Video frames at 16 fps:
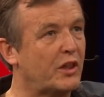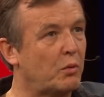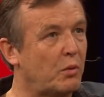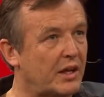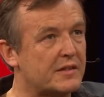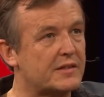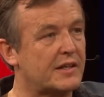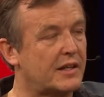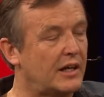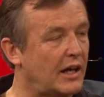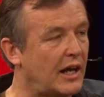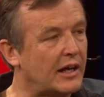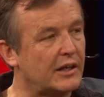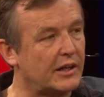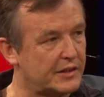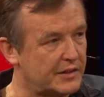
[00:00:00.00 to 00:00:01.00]
in the ones that are
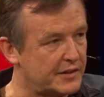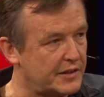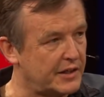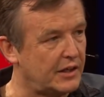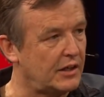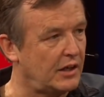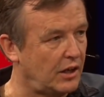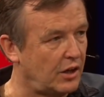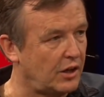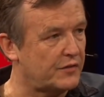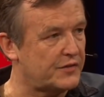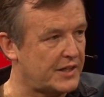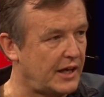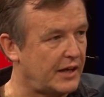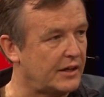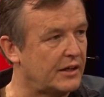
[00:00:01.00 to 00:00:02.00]
likely to see a lot of
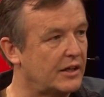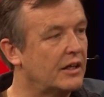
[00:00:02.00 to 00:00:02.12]
sun.